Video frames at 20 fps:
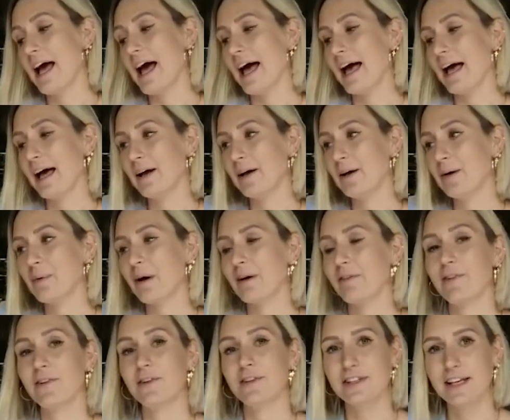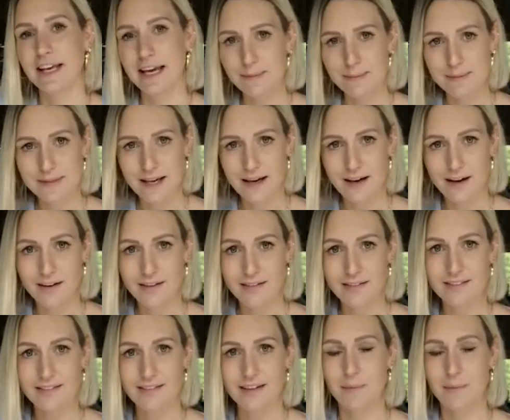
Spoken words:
I flew to Cape Town.